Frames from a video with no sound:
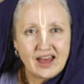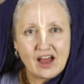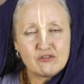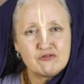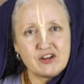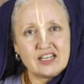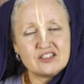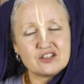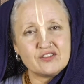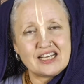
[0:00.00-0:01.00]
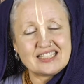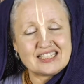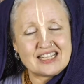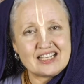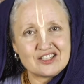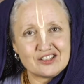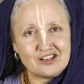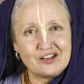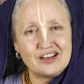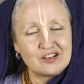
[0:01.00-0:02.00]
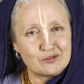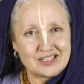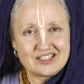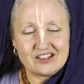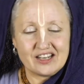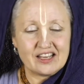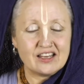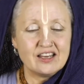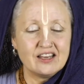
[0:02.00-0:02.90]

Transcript: our phase of existential questioning.